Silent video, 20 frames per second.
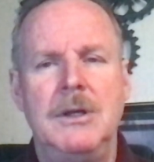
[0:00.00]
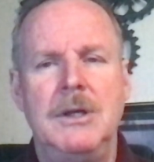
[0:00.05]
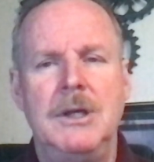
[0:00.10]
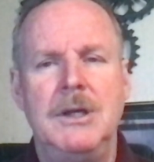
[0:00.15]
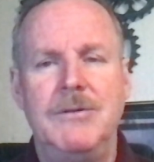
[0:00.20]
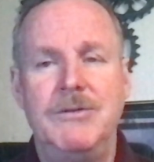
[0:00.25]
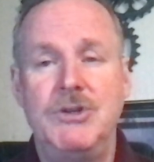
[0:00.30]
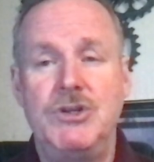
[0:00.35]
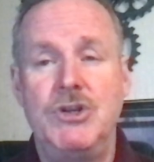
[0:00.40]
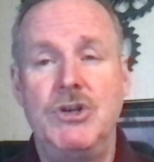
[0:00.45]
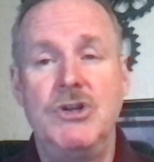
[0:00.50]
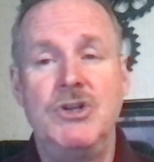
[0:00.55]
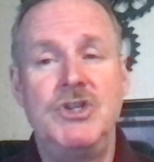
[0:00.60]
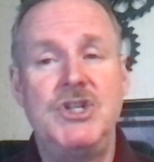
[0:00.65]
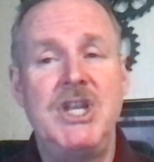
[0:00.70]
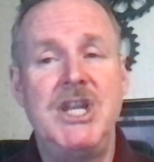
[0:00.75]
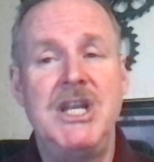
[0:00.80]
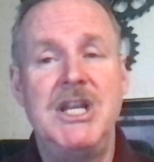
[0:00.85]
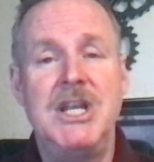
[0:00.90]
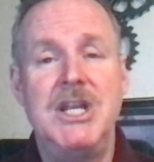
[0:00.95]
If a church
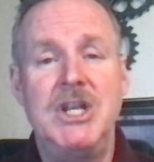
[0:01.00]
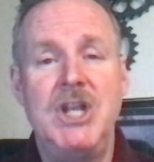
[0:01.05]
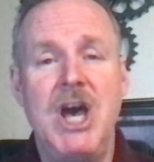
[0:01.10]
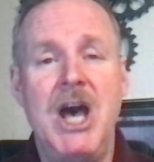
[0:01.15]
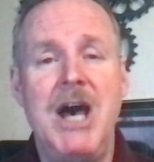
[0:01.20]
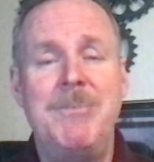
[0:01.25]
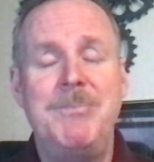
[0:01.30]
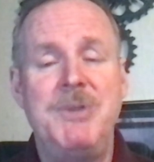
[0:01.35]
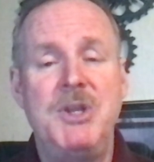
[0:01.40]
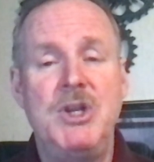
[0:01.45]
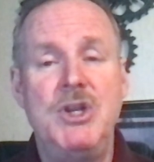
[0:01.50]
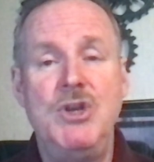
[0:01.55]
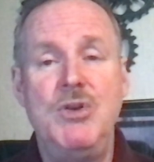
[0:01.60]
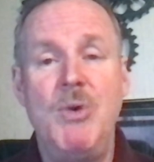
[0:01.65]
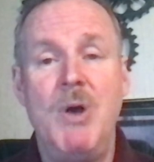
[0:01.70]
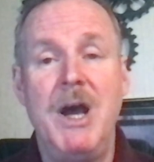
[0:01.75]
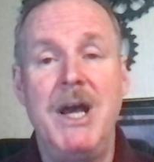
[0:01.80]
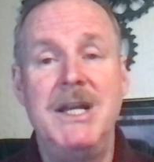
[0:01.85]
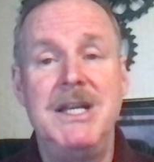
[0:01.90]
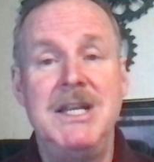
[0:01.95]
didn't adopt the new
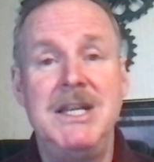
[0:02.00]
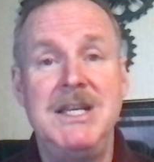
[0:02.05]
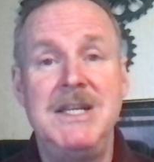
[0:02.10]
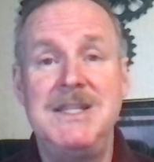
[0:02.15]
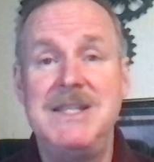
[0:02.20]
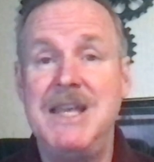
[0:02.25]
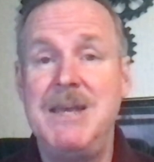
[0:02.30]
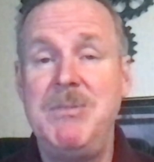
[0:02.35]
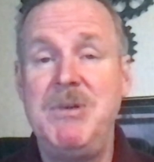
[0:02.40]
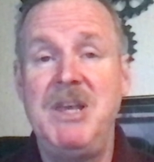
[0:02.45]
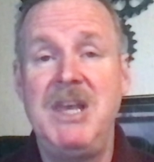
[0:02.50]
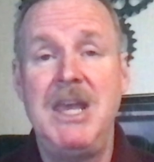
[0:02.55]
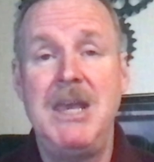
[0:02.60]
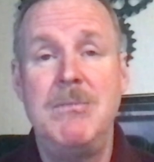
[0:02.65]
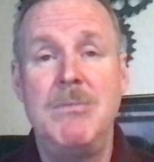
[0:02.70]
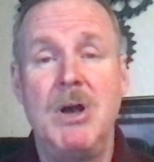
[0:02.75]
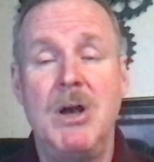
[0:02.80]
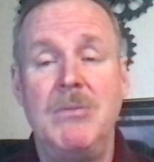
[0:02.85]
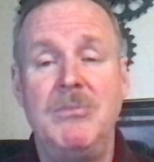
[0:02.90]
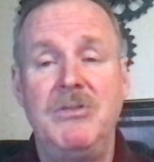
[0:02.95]
ideas, they
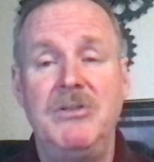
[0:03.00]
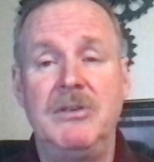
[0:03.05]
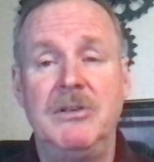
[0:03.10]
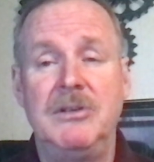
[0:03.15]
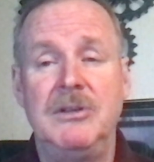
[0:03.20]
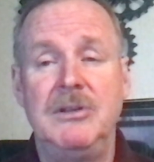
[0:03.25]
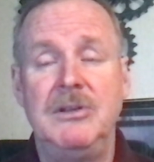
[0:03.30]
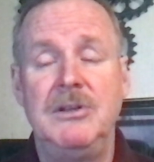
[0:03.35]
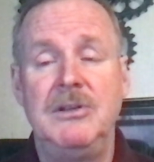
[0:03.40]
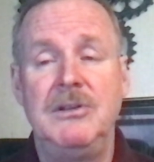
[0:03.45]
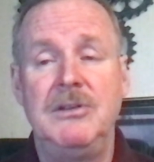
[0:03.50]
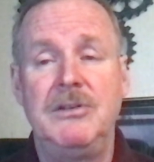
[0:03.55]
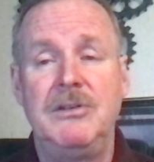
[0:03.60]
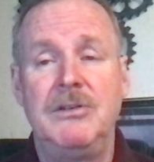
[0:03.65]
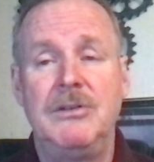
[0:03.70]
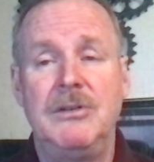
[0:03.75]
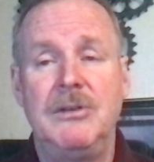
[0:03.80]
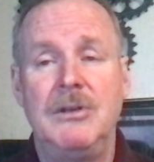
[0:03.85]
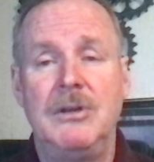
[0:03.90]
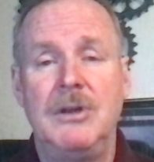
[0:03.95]
became obsolete.
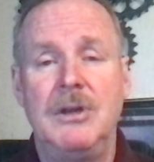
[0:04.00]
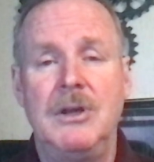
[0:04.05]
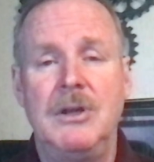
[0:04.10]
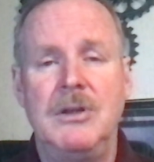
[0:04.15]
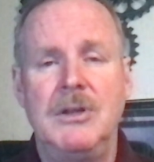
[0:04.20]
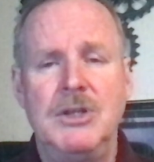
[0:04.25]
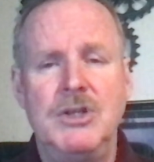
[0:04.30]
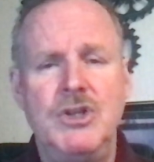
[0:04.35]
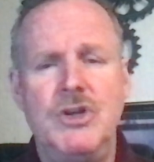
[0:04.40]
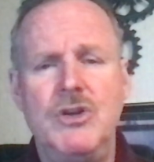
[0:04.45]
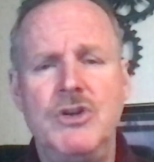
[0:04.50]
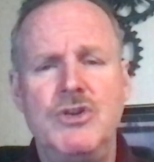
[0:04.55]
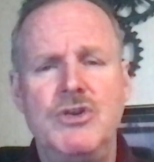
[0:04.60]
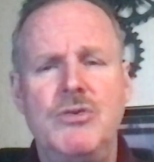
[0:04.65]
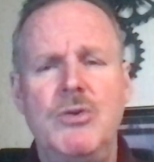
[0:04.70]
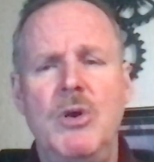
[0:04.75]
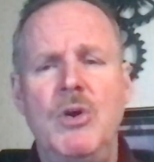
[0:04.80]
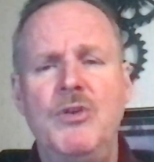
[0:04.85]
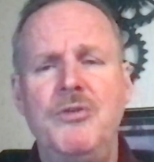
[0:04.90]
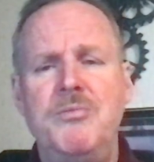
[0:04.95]
The church
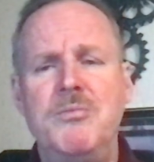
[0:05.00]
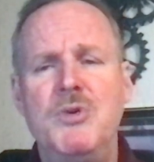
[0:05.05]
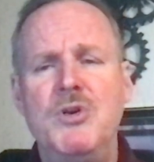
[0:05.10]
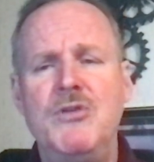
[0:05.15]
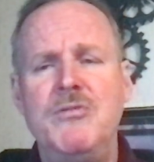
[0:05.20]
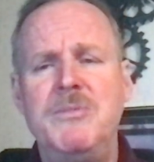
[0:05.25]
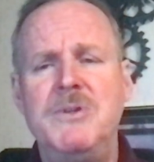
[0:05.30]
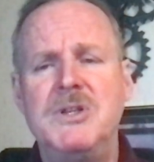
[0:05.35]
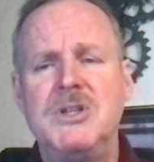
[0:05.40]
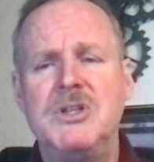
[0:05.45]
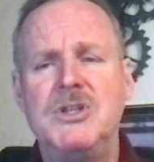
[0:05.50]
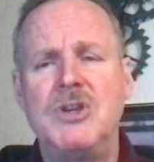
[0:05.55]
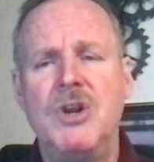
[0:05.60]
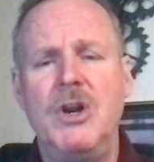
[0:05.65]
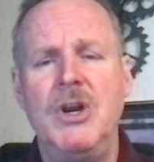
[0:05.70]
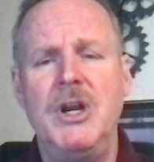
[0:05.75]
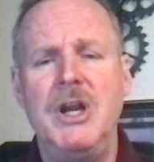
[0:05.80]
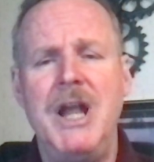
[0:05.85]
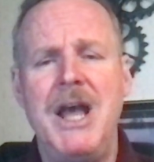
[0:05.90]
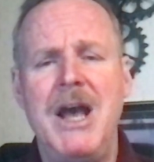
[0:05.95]
growth movement
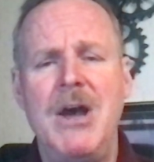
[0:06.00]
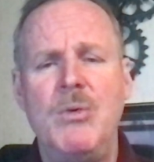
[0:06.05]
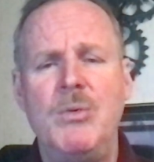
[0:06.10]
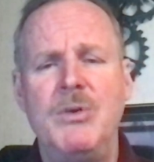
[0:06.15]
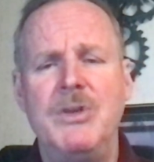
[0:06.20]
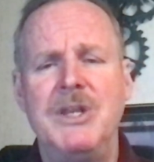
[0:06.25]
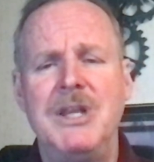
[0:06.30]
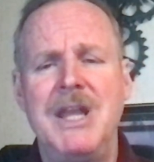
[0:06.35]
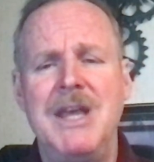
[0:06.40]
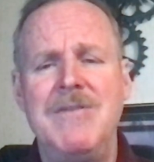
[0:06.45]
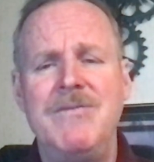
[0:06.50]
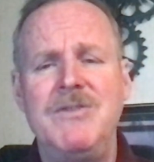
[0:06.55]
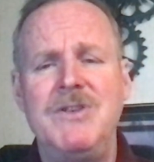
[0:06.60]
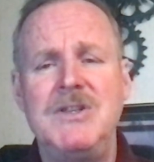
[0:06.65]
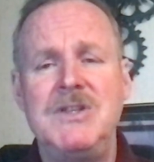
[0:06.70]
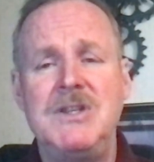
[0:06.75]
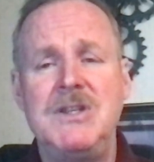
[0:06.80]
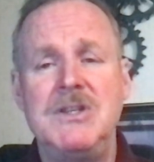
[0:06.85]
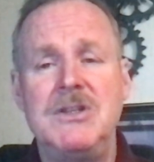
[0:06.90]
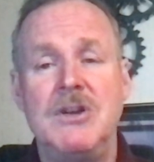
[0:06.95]
started out with an
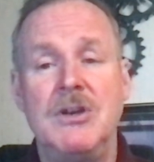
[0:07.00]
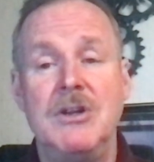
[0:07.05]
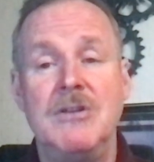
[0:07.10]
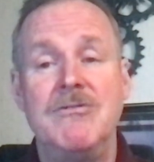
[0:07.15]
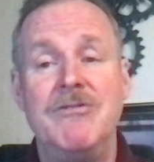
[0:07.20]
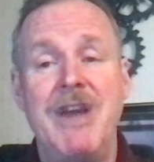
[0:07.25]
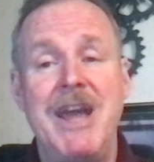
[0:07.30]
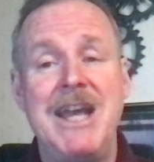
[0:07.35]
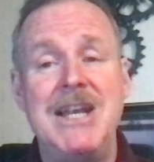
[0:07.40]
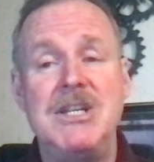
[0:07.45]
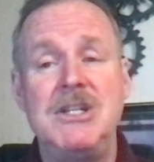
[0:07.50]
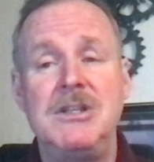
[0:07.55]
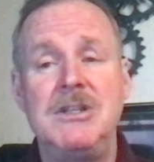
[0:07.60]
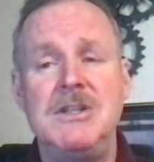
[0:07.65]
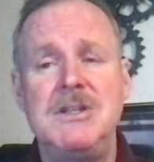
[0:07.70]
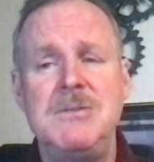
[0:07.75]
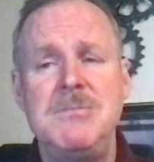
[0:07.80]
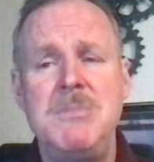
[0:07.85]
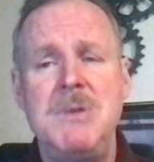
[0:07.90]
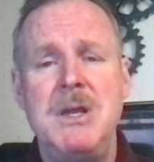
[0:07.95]
emphasis on
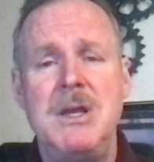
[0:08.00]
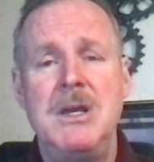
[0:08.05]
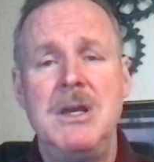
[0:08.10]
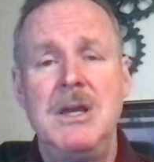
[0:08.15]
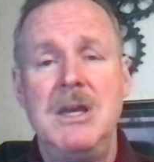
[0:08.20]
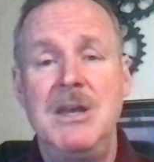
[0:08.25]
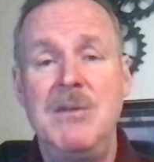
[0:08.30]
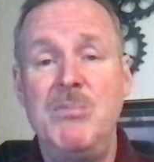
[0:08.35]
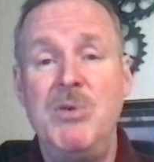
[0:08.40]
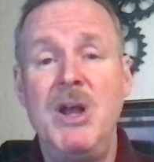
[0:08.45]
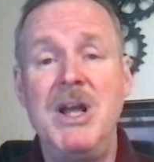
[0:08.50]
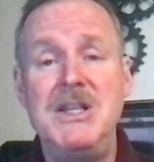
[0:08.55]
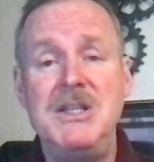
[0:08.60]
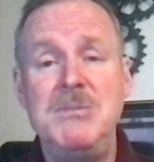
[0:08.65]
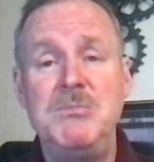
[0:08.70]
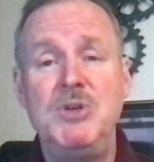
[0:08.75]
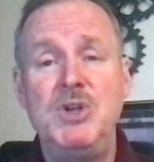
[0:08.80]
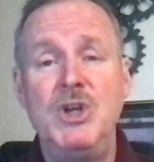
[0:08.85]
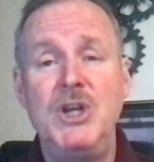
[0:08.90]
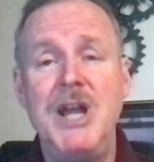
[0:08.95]
evangelism and brought
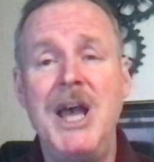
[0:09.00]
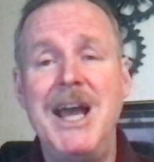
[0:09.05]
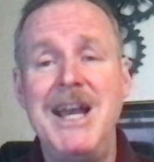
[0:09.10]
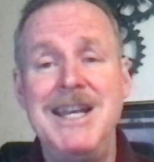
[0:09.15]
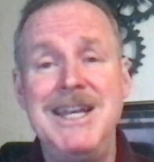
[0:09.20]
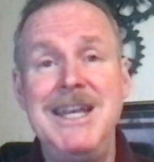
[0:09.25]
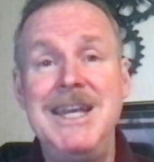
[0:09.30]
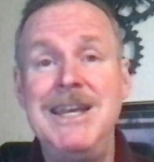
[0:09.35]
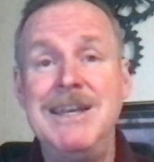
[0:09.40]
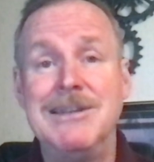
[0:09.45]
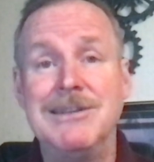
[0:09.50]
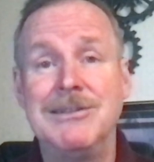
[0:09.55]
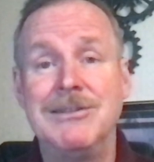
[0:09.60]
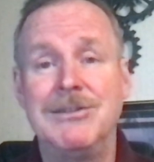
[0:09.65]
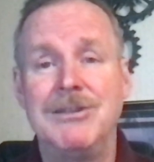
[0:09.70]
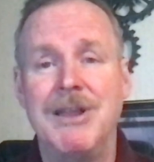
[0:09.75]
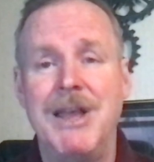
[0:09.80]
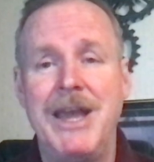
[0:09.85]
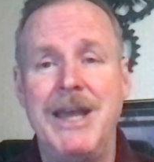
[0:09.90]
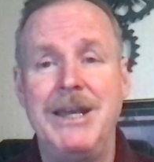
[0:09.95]
some good
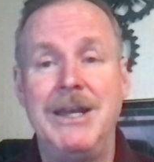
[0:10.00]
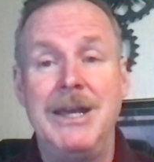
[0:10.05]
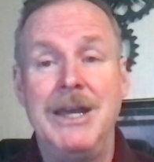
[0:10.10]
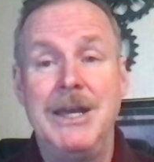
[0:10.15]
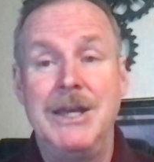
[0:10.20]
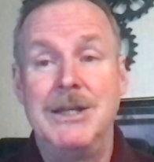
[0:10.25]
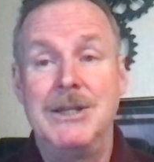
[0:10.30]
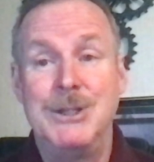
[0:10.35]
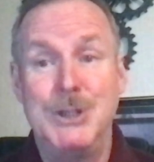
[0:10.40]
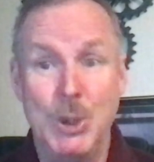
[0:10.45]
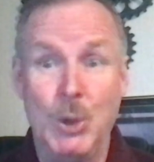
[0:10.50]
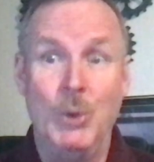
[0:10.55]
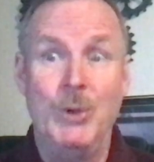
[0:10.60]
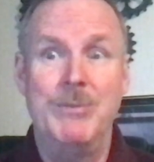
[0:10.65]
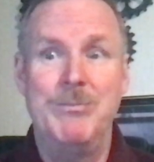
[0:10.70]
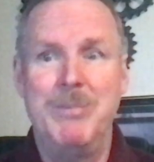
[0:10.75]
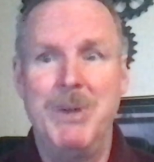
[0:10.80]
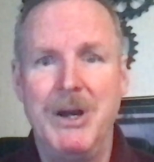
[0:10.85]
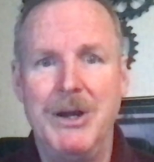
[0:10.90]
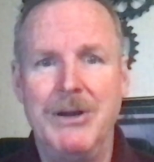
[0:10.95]
ideas like don't
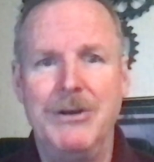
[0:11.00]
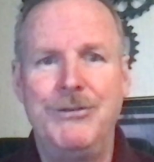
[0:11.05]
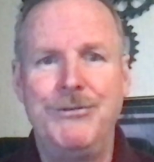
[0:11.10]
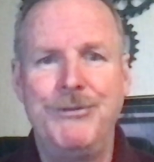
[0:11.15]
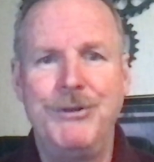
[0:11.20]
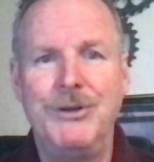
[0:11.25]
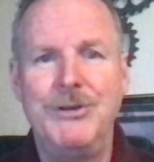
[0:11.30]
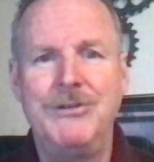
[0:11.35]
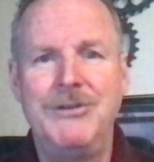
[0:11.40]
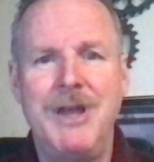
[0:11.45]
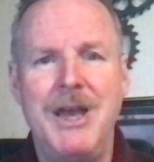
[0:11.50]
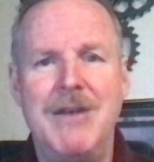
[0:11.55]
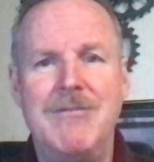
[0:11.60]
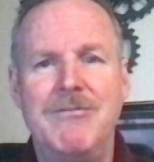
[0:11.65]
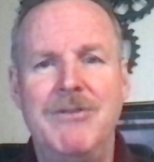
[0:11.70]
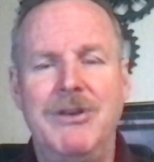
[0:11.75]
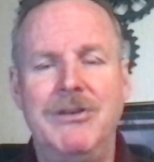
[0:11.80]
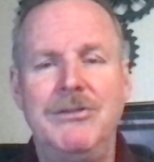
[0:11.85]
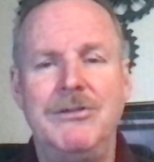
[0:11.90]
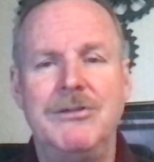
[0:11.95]
embarrass first-time
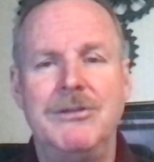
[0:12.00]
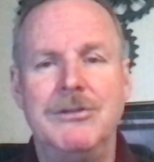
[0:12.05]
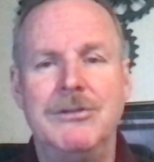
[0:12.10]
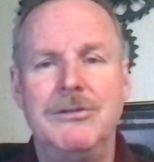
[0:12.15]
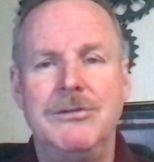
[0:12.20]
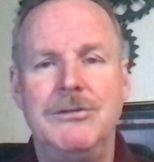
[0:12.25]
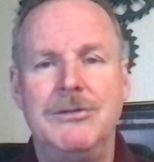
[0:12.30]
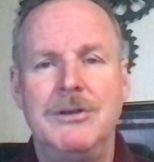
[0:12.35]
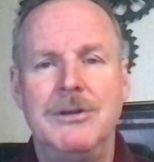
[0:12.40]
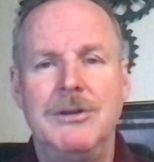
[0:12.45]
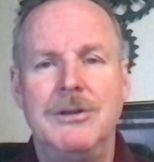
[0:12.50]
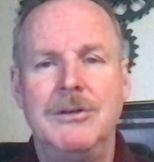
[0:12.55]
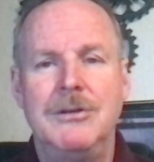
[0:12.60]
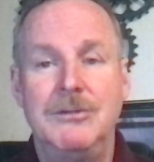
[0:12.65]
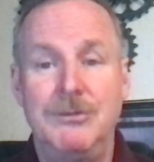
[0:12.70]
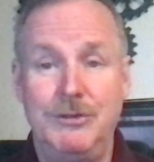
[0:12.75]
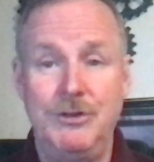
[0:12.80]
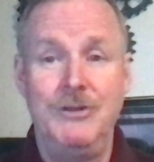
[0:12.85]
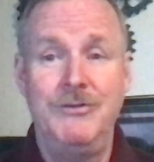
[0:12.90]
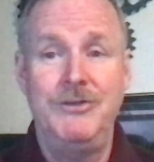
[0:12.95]
visitors,
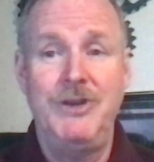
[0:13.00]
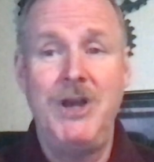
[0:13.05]
serve